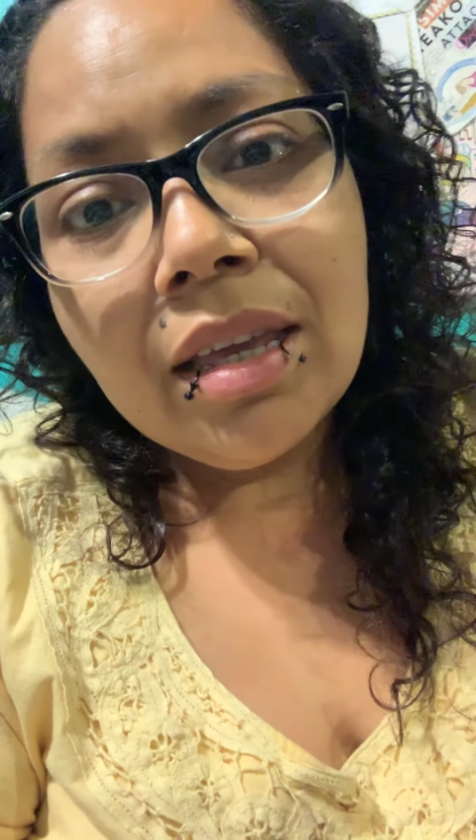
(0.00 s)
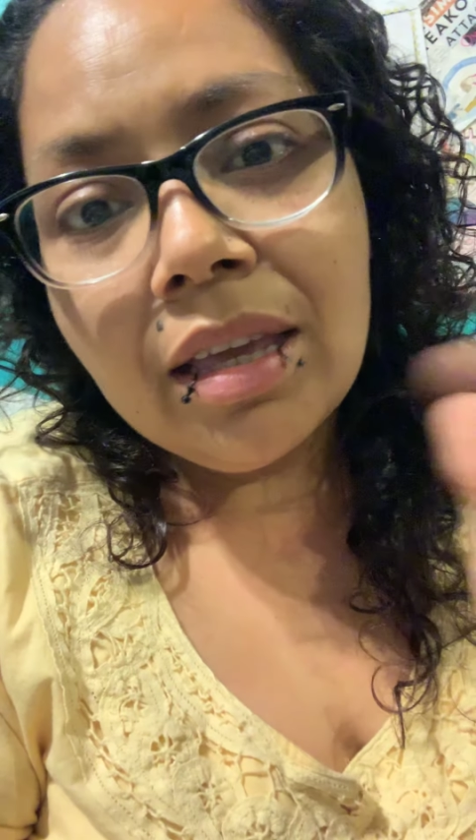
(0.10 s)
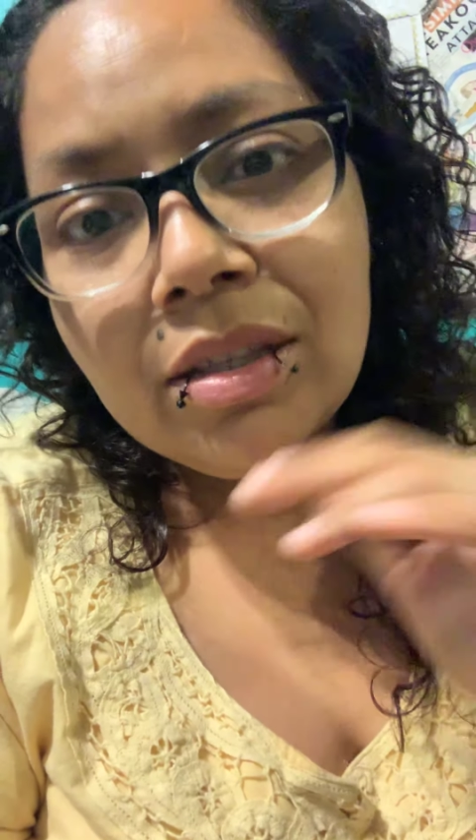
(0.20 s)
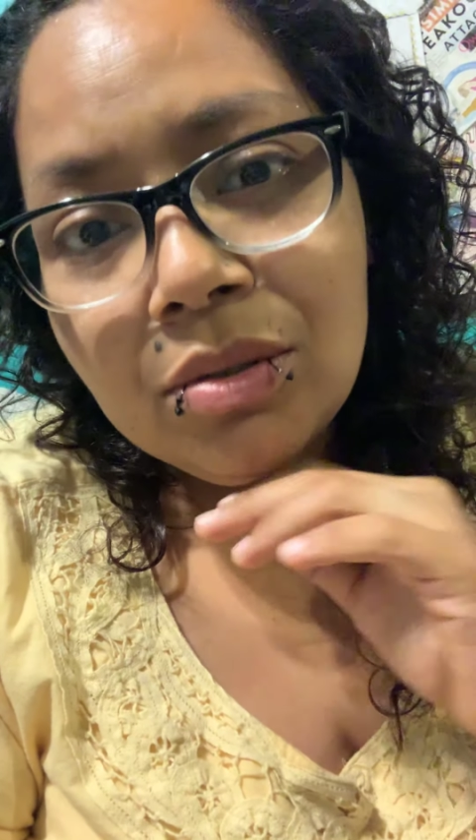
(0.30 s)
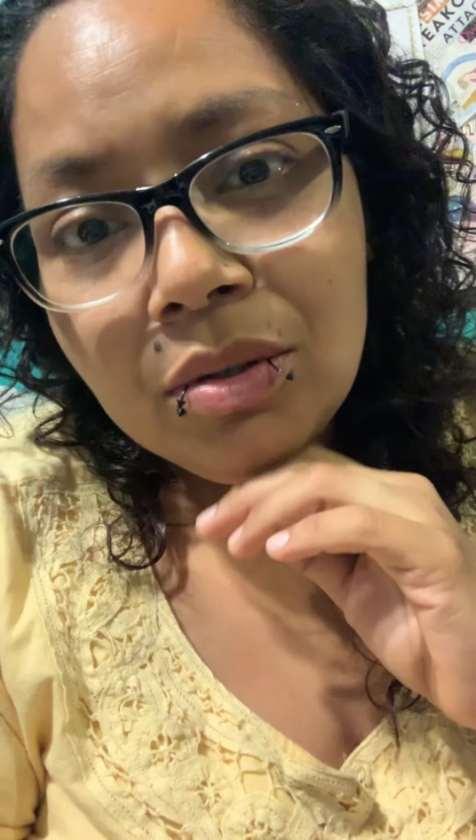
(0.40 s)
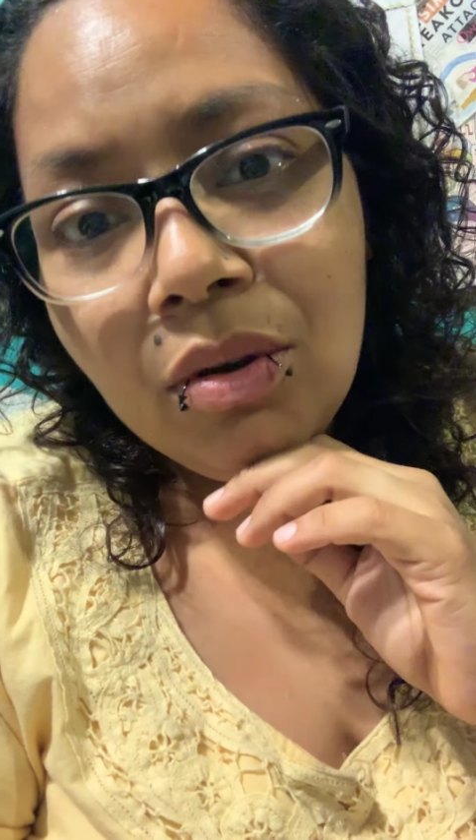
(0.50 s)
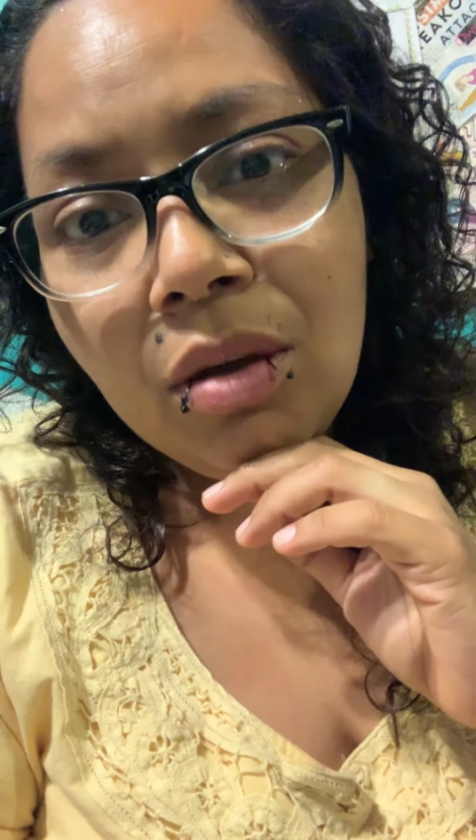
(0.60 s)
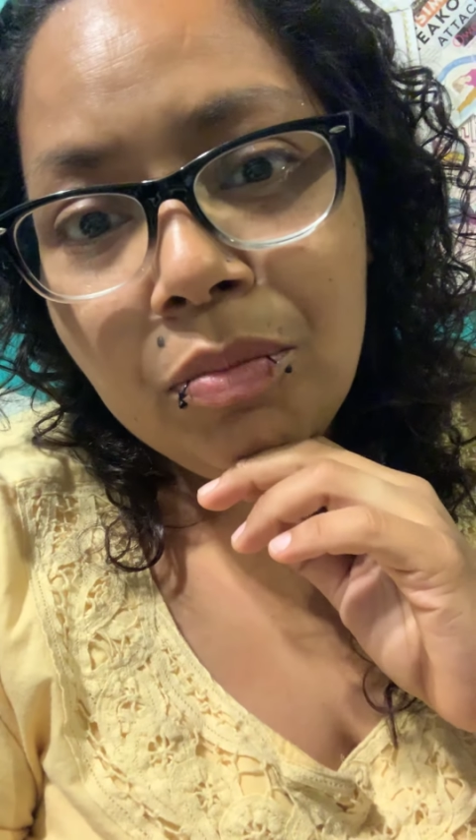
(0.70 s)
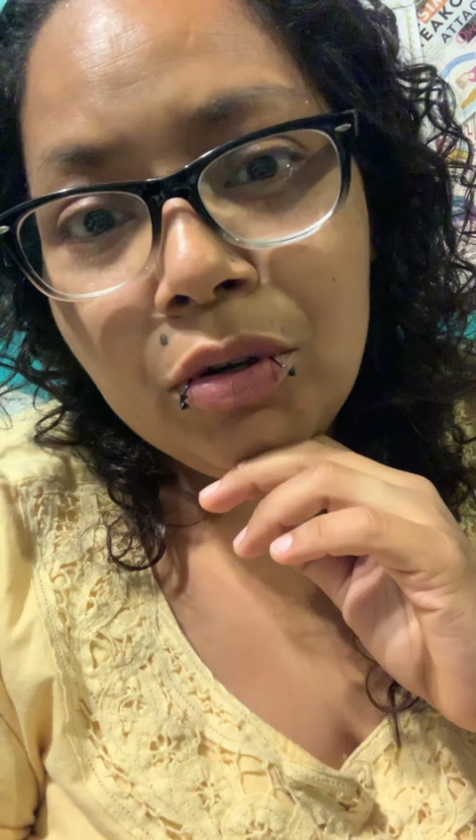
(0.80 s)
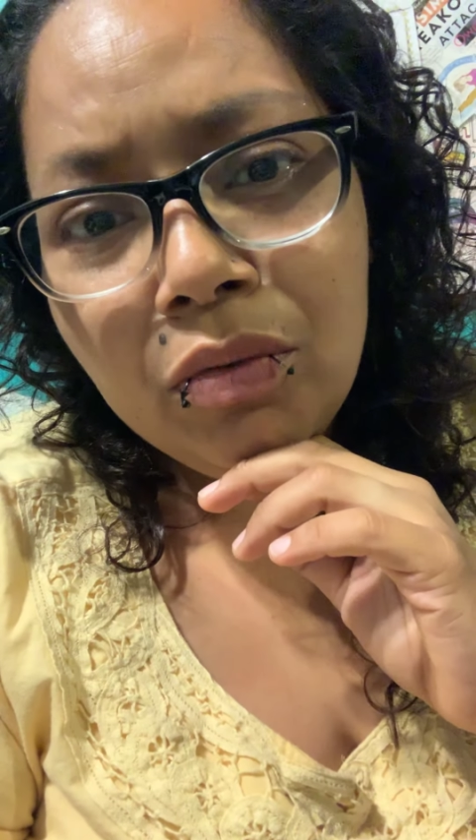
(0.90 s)
Get to know how
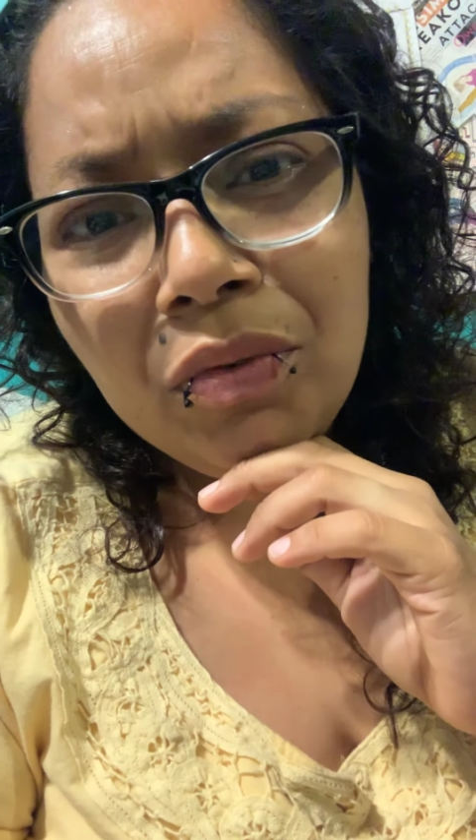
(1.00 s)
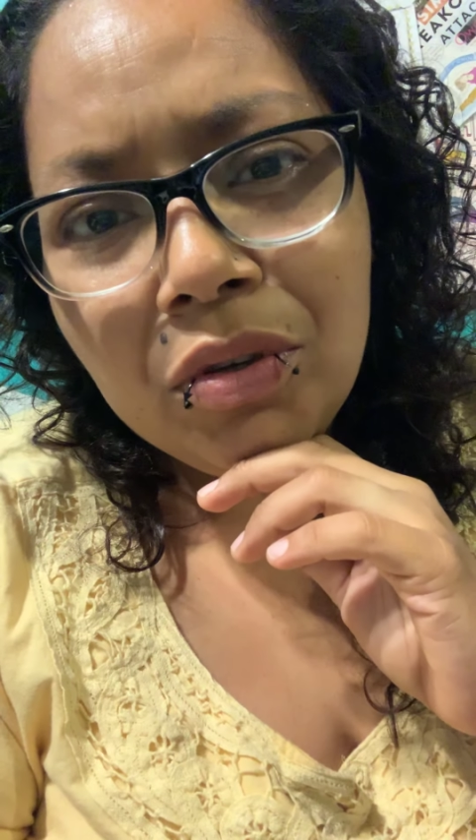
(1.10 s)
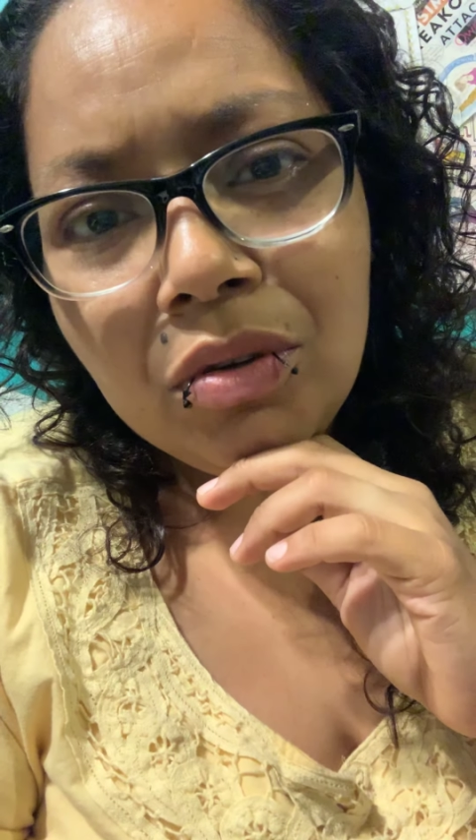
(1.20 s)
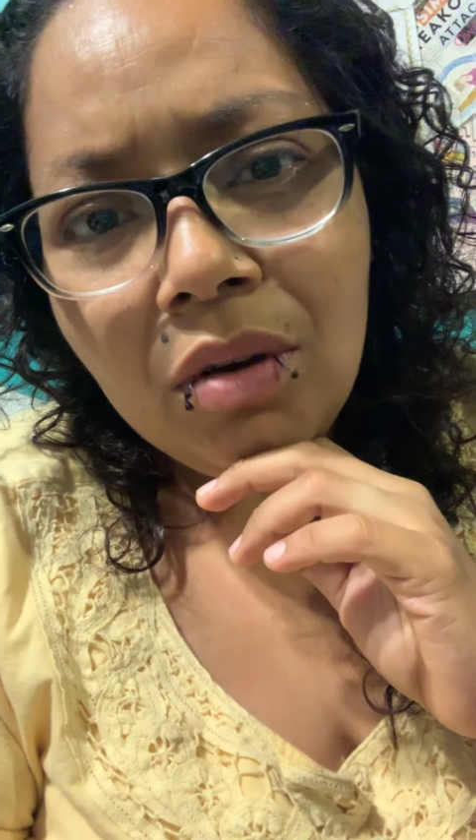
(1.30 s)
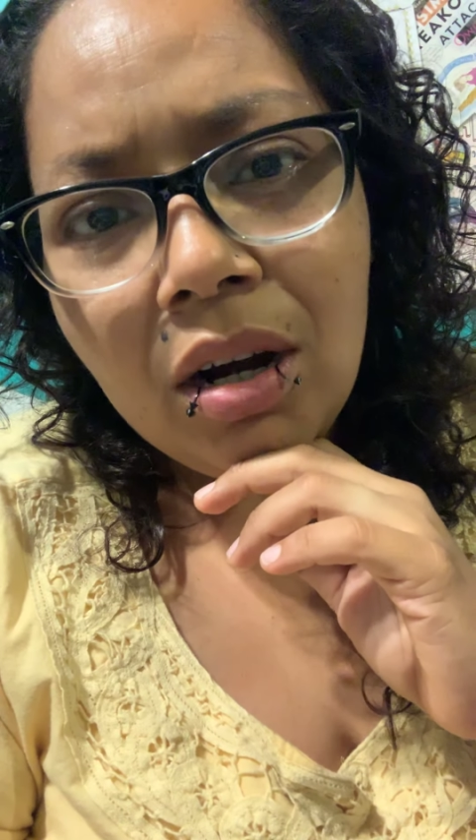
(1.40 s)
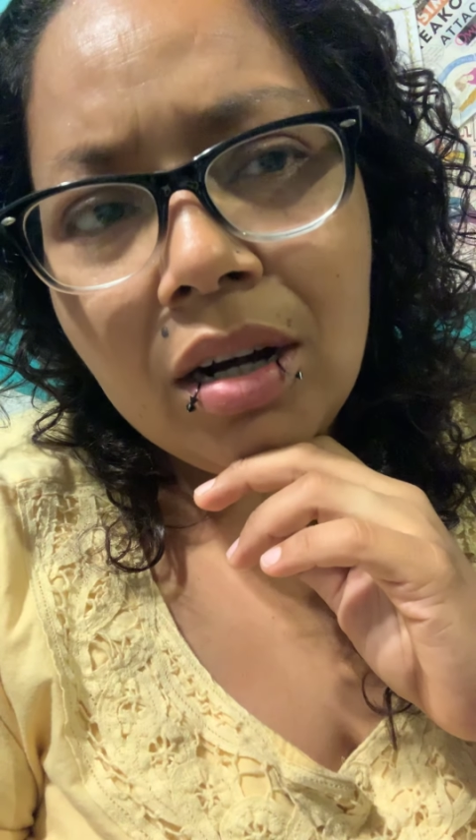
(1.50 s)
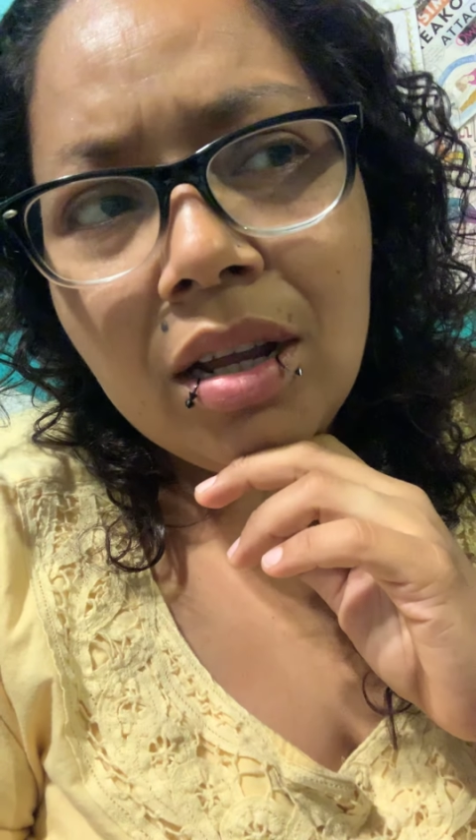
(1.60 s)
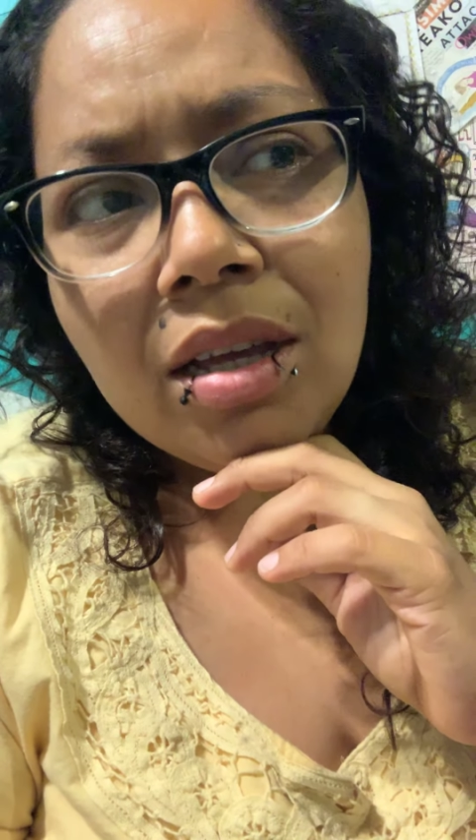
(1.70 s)
beautiful you are.